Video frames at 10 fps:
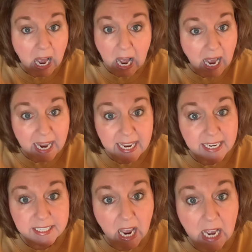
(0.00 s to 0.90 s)
I
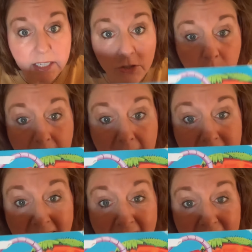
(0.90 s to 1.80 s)
had not, so I had
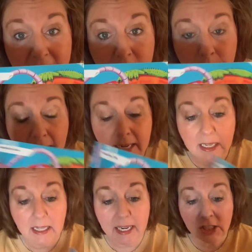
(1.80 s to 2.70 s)
to add it to my
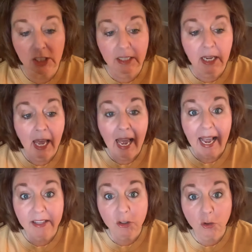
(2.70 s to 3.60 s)
collection
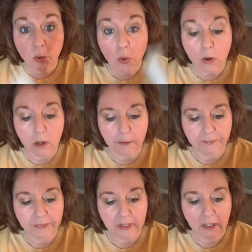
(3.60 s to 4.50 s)
at school.
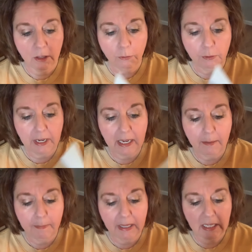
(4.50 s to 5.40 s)
3
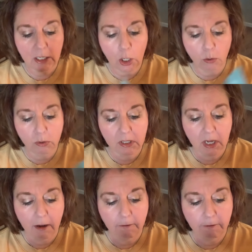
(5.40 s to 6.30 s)
Billy Goats
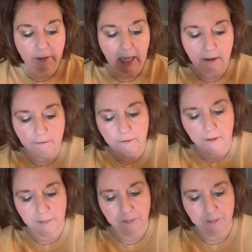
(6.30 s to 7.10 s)
Fluff.